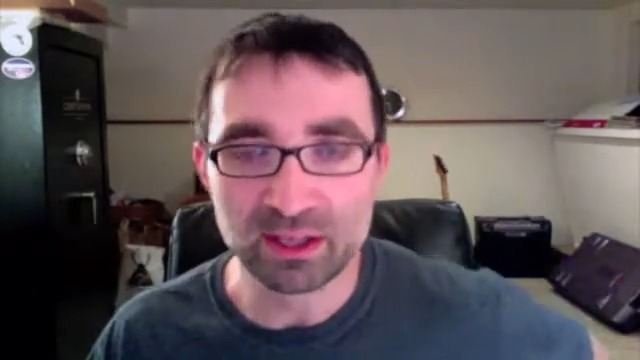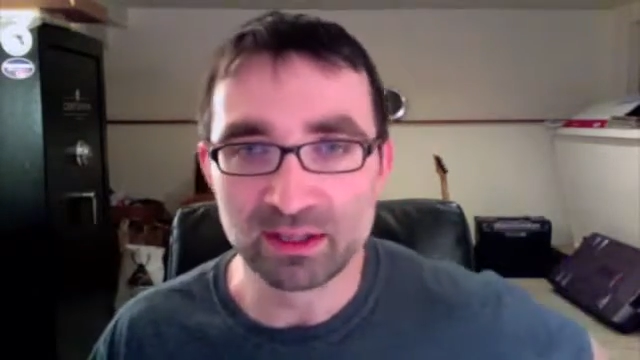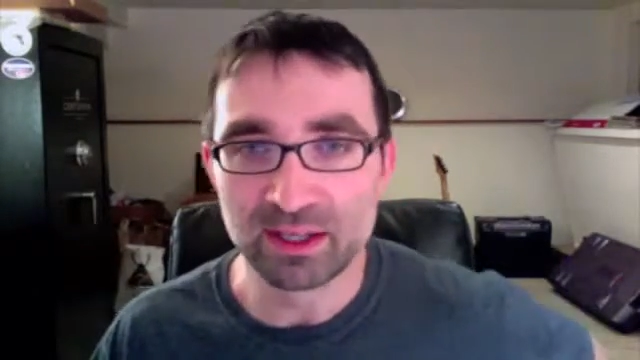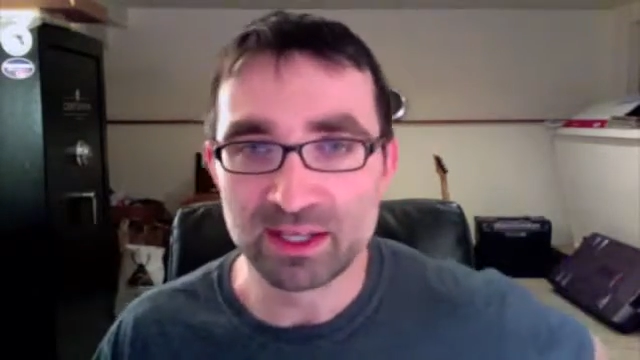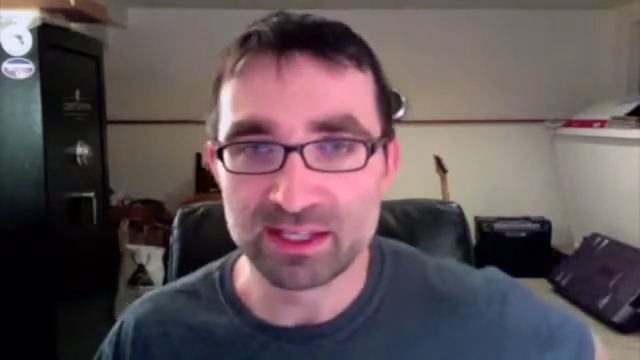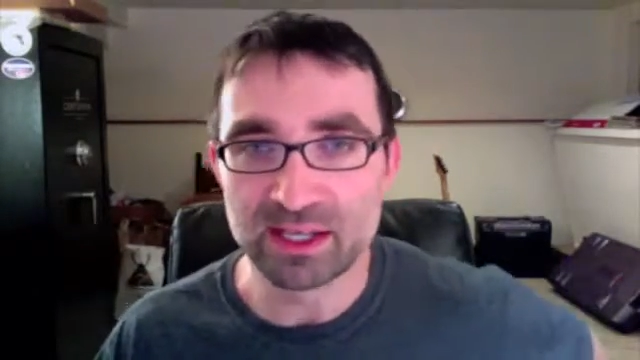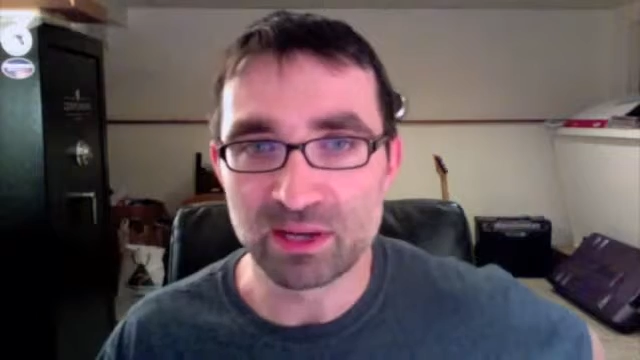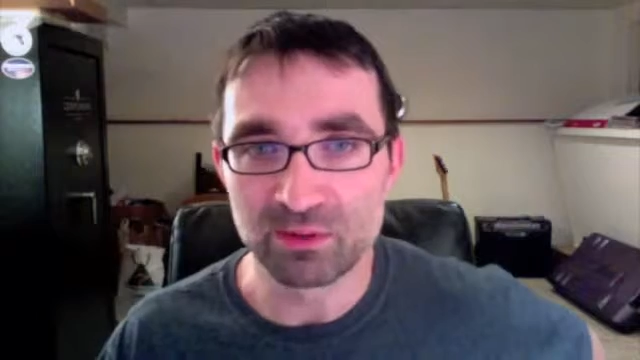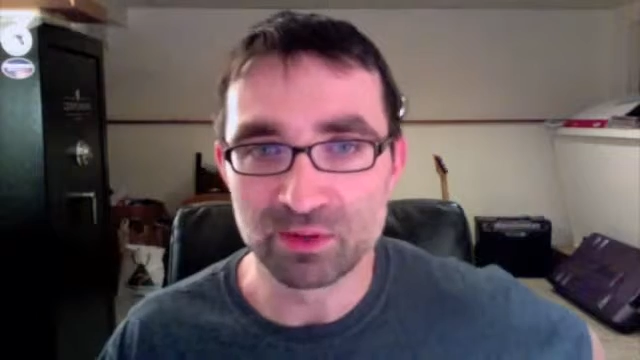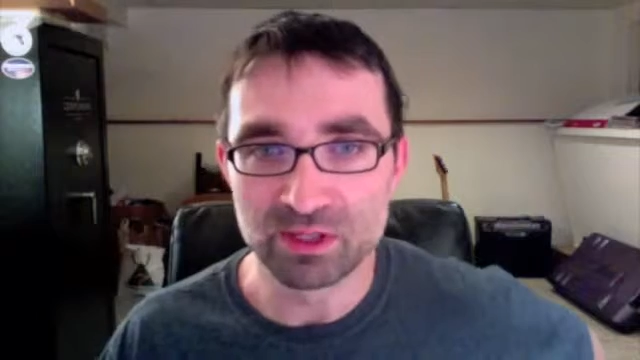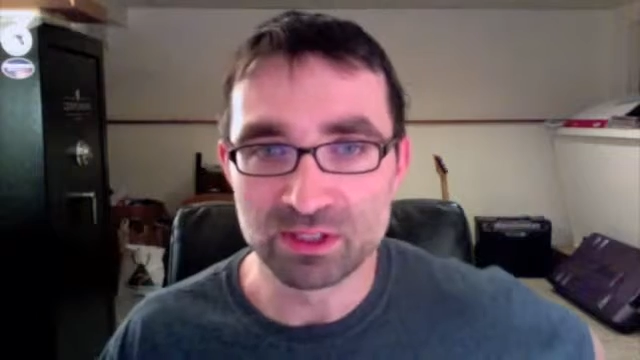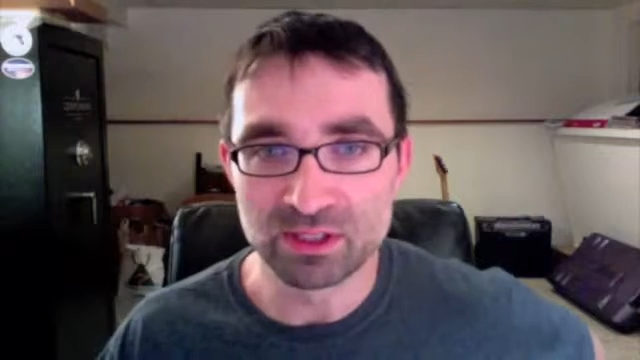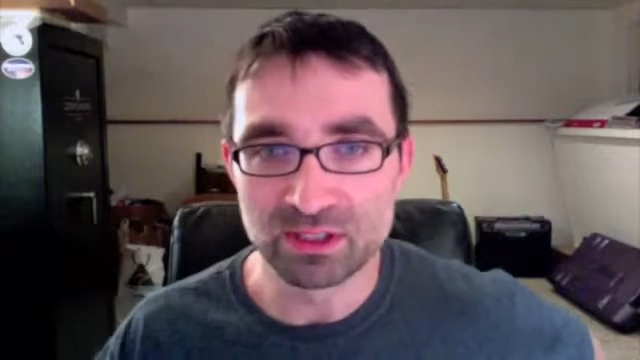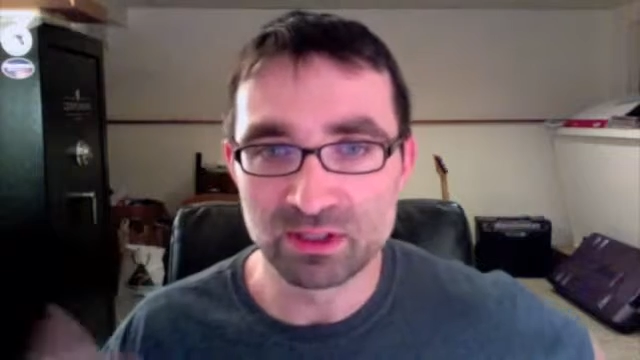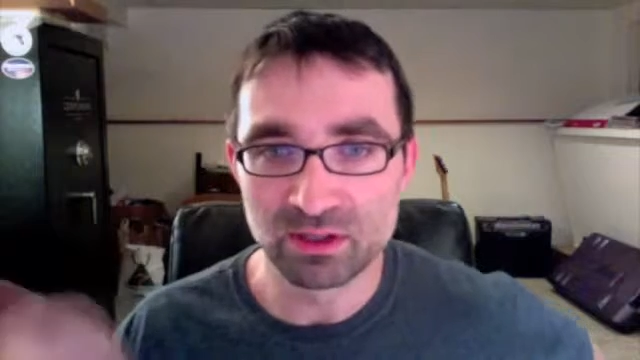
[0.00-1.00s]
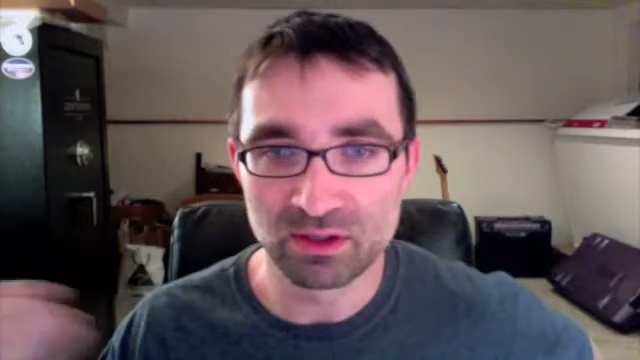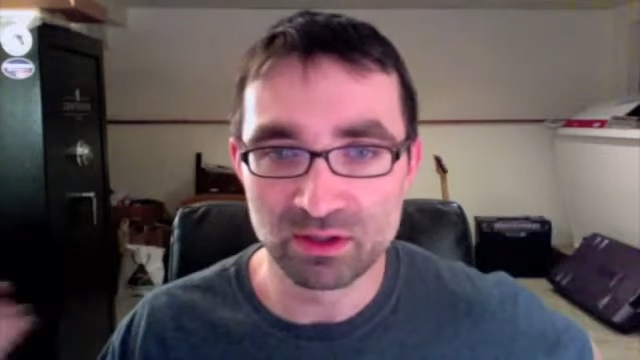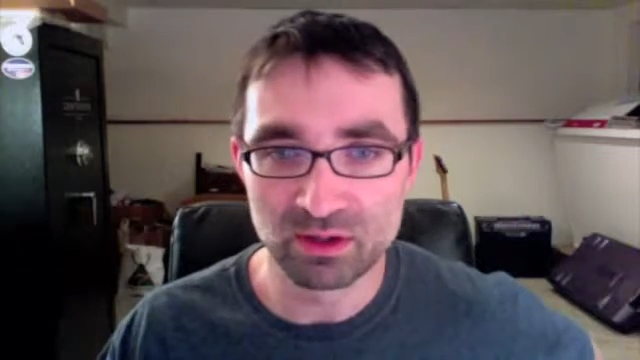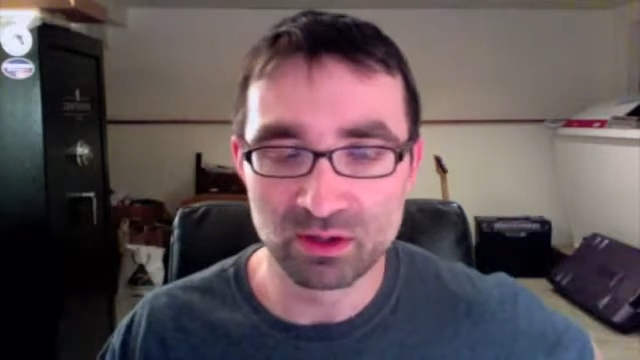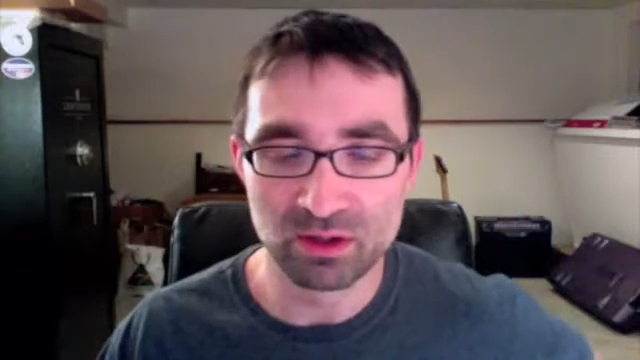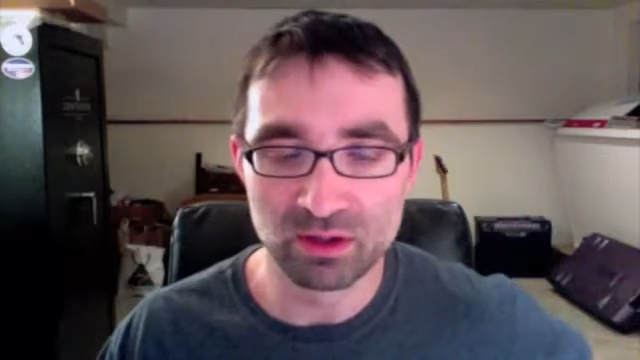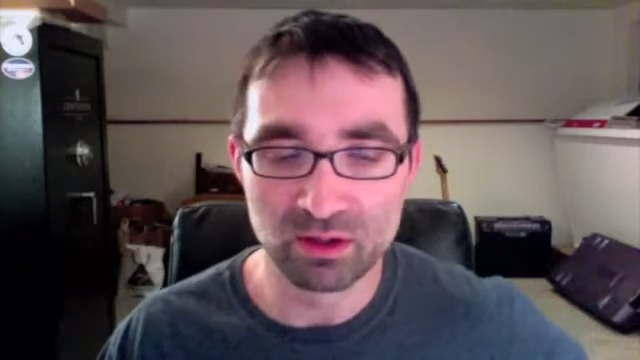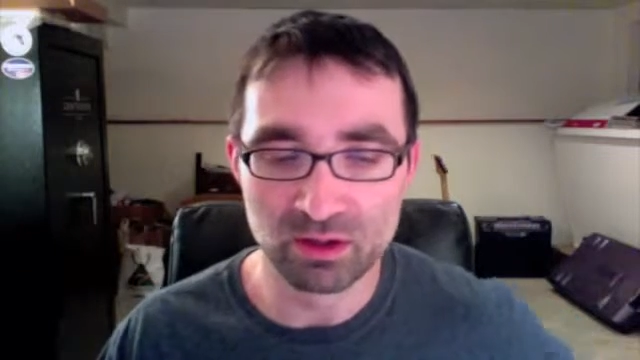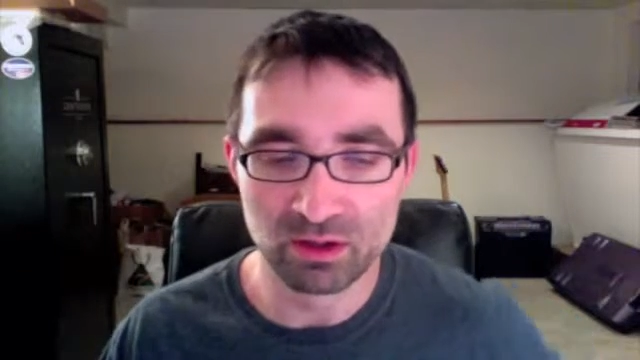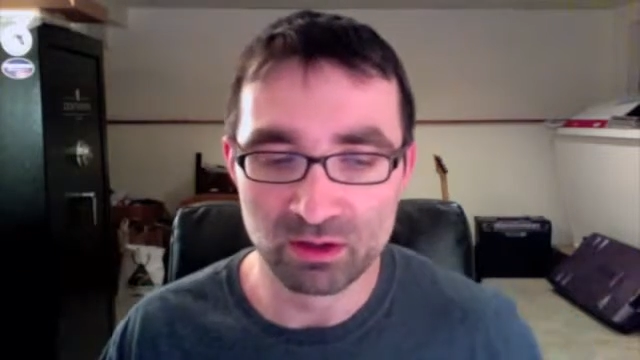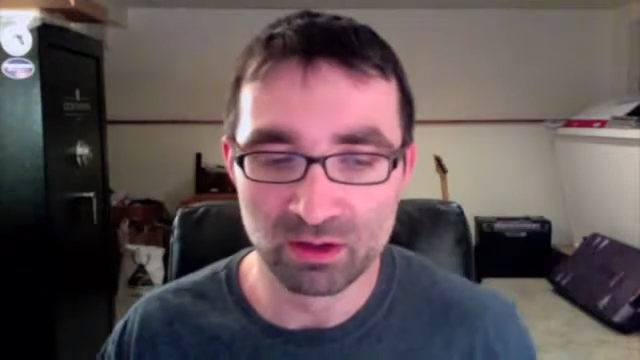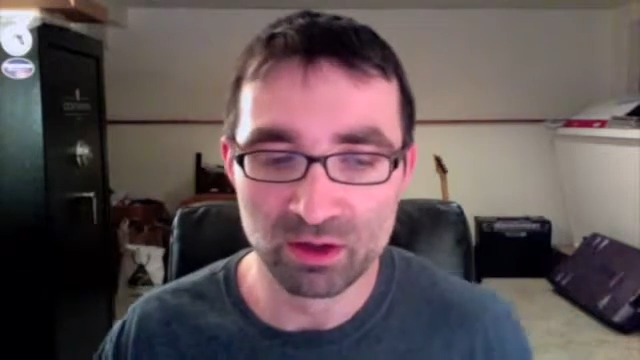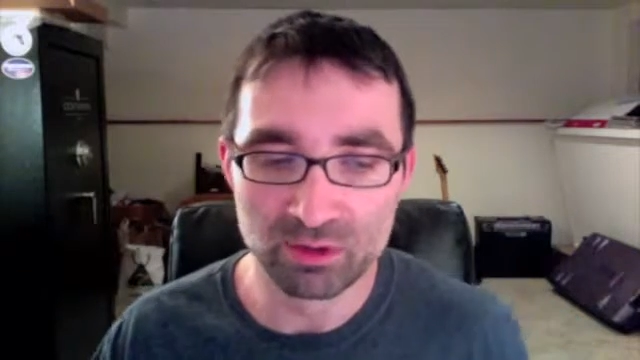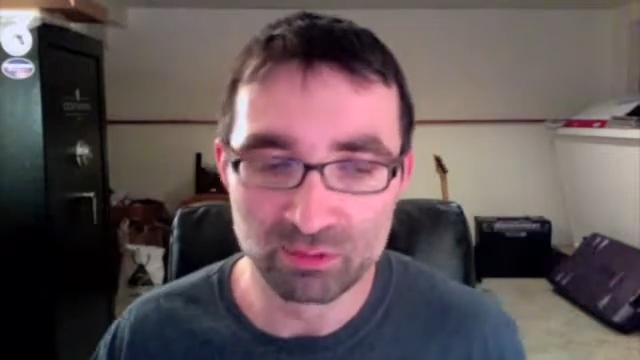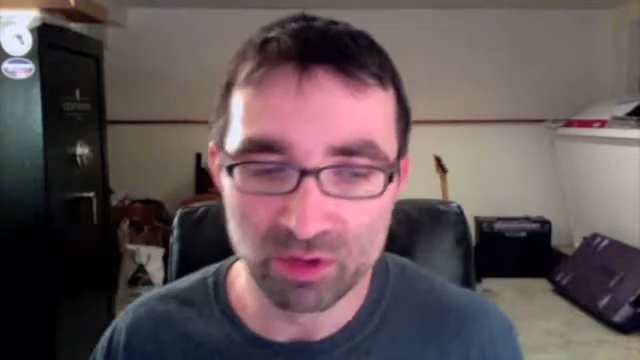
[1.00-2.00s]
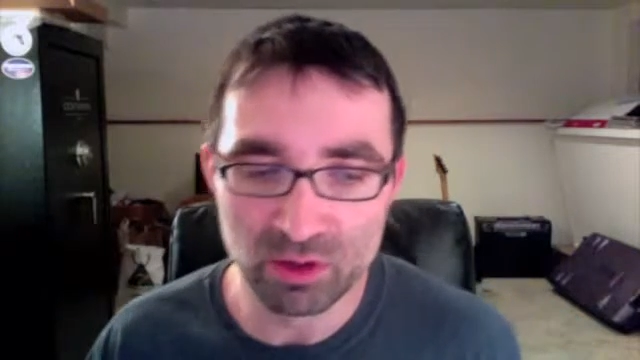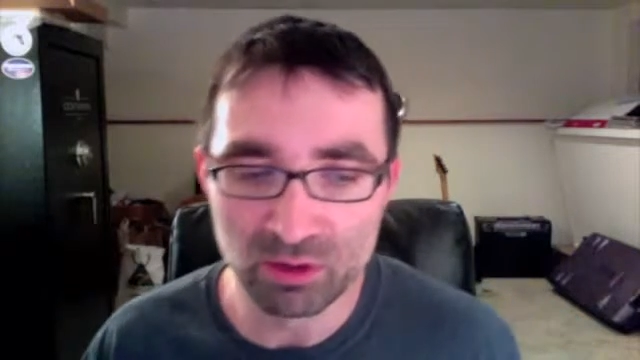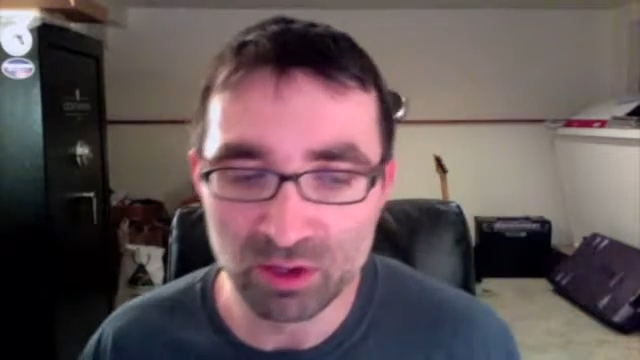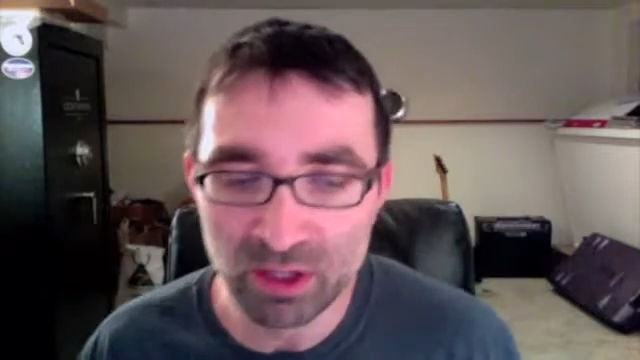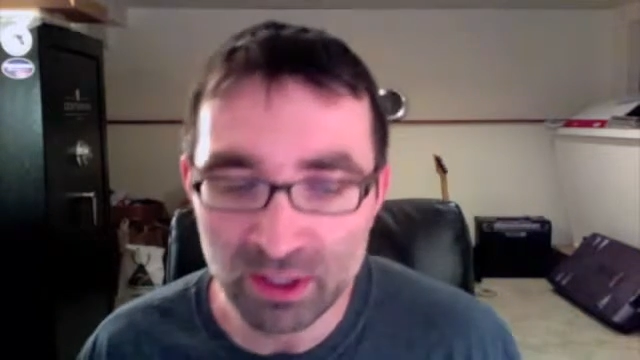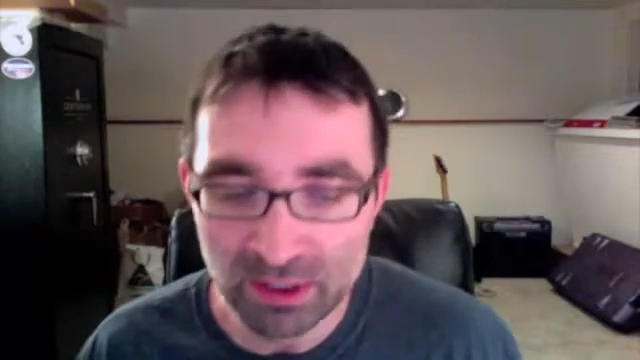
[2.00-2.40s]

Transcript: unless I was on the road.